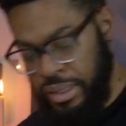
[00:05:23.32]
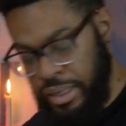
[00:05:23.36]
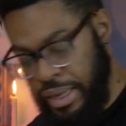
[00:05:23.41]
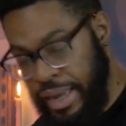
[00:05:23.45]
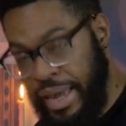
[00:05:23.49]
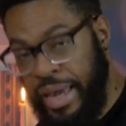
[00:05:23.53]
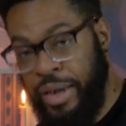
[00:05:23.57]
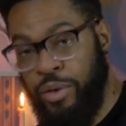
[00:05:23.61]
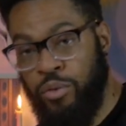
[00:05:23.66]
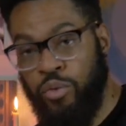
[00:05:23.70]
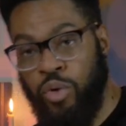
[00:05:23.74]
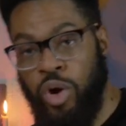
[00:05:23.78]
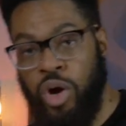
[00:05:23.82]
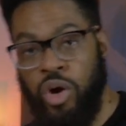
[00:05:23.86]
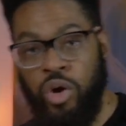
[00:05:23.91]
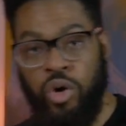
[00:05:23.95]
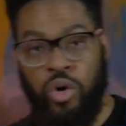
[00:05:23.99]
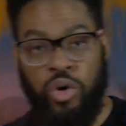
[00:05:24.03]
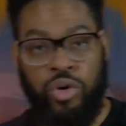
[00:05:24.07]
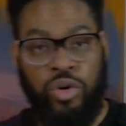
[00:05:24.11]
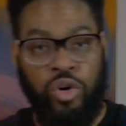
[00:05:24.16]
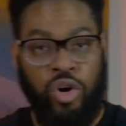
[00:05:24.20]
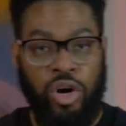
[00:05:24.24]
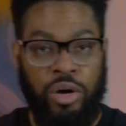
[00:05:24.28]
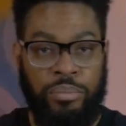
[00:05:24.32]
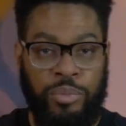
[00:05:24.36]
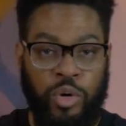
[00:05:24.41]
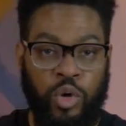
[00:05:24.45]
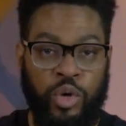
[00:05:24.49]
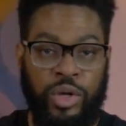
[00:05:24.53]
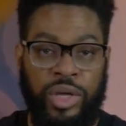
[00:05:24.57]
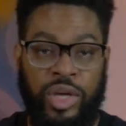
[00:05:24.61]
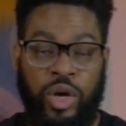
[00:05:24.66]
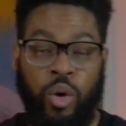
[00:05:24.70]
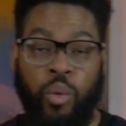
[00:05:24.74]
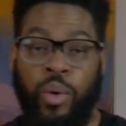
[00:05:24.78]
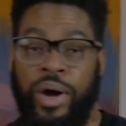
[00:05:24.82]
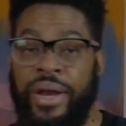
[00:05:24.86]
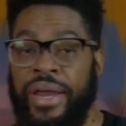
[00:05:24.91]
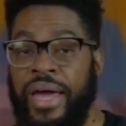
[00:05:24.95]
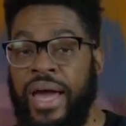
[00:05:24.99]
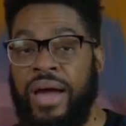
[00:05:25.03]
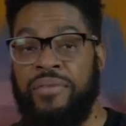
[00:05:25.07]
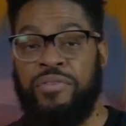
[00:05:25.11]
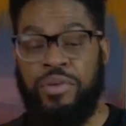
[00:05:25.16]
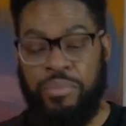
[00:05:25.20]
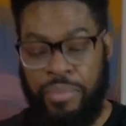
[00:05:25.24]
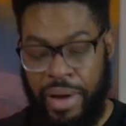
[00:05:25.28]
a Rode or a Mookie or
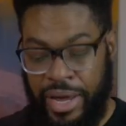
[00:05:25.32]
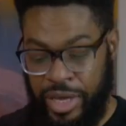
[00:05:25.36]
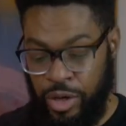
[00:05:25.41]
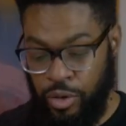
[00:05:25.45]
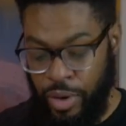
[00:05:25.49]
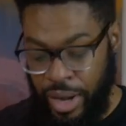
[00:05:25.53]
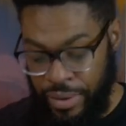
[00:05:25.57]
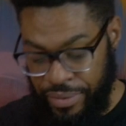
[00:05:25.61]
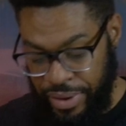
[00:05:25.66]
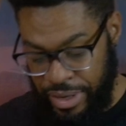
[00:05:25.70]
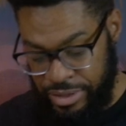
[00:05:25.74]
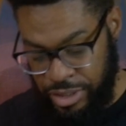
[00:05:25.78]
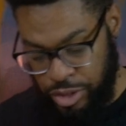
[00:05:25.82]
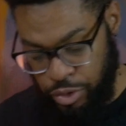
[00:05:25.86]
whatever mic you have that has a